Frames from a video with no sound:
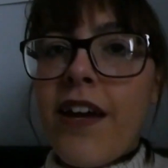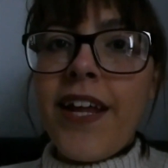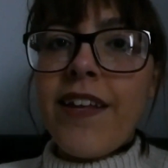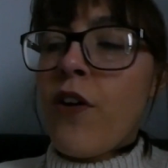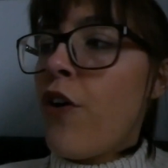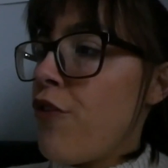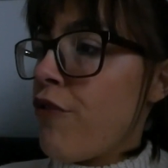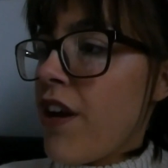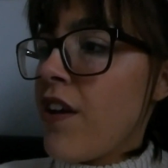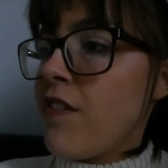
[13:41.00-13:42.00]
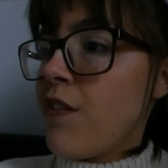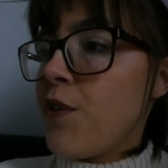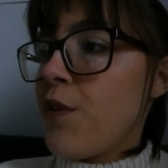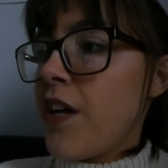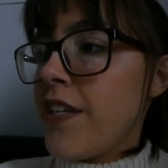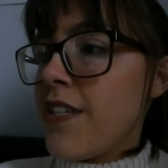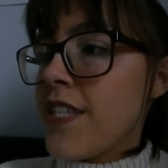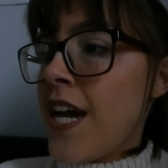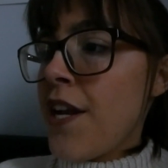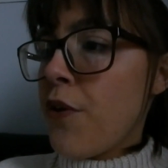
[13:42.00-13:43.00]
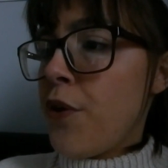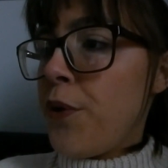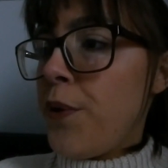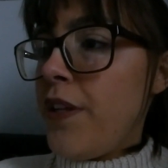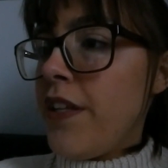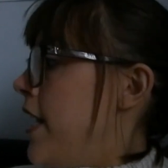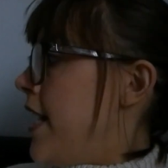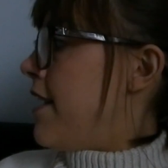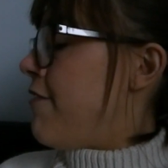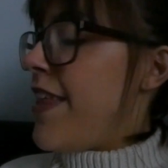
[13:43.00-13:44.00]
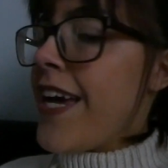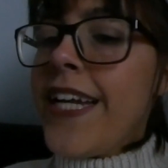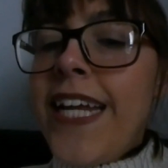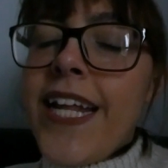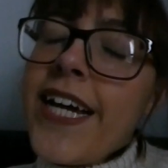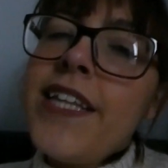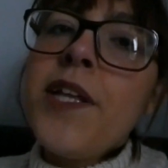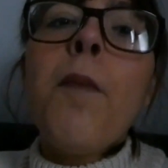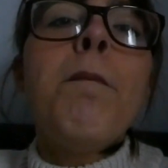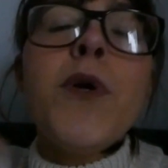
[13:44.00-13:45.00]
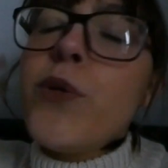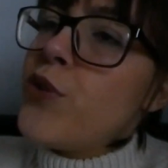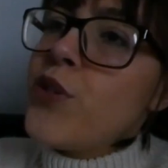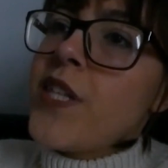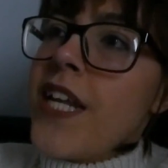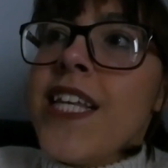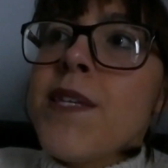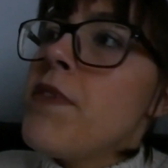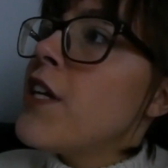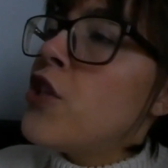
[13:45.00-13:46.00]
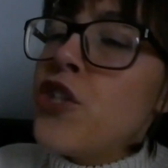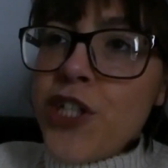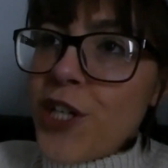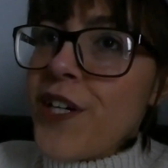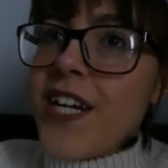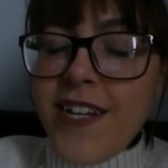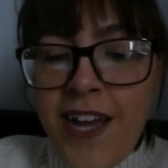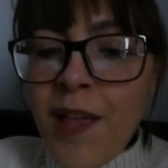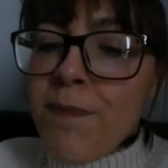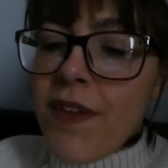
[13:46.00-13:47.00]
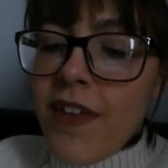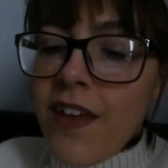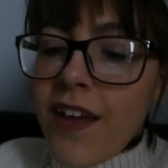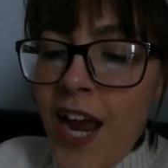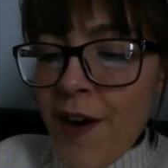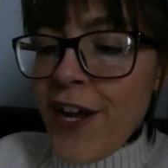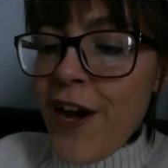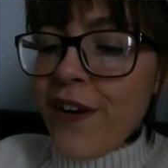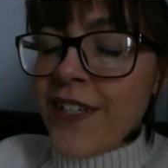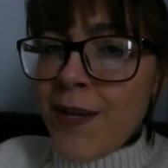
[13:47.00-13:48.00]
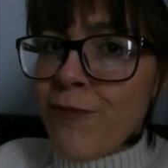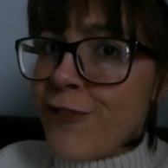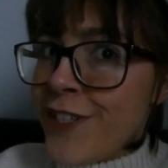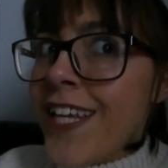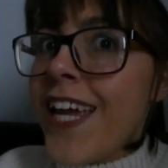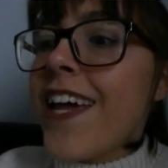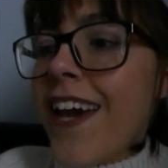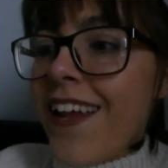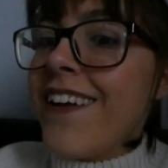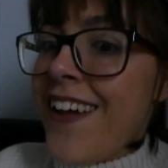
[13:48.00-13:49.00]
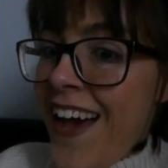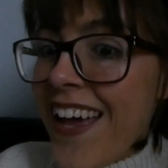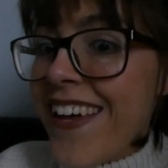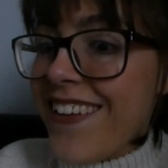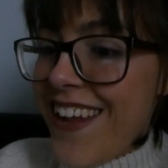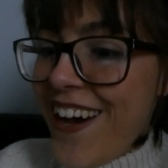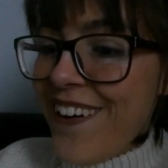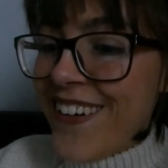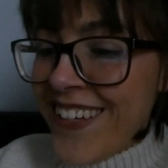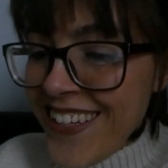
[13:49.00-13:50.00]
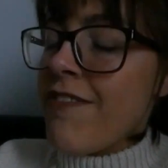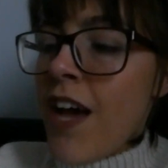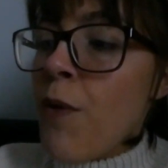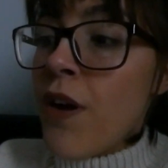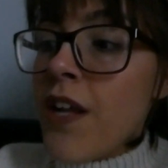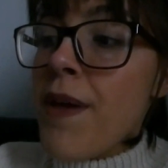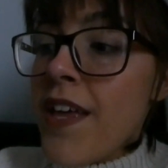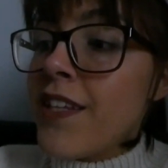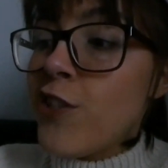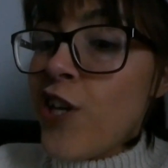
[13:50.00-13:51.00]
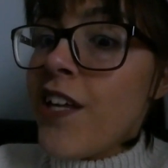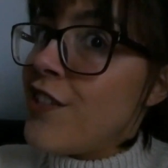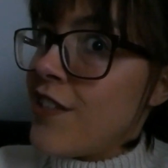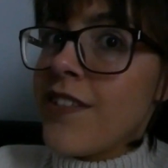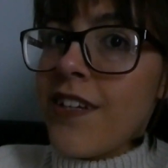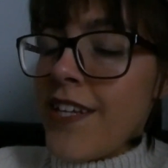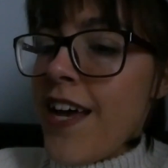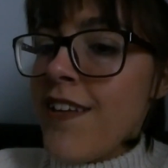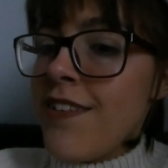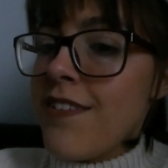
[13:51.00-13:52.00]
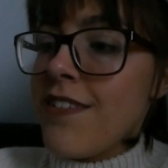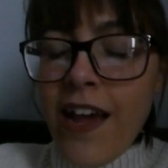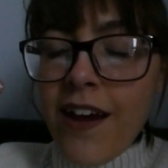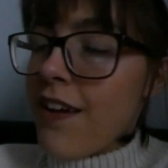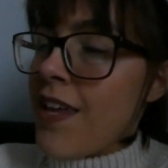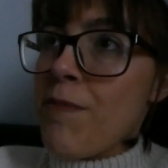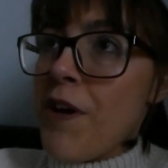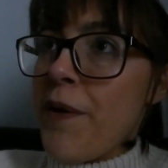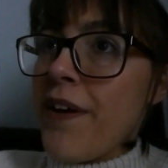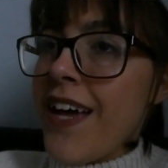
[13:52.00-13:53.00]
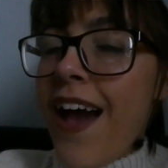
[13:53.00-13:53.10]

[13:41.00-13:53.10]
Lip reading: a nice hot drink soon because it's kind of cold and I feel like I need like a little boost. I need something sugary to help me carry on because I'm really getting tired now. If I want to make this challenge a success, I gotta keep going.